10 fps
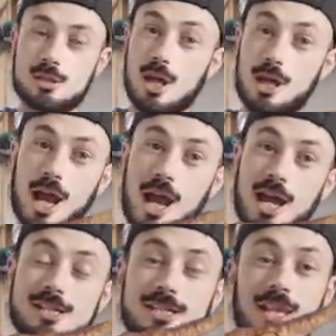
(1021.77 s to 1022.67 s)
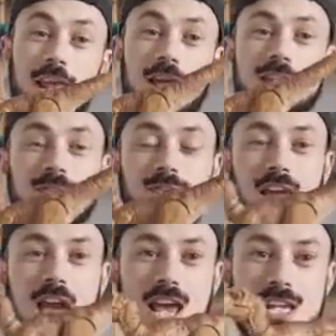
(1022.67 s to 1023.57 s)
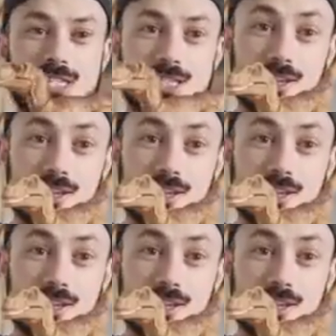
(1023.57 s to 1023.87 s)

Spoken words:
So guys, the last figure is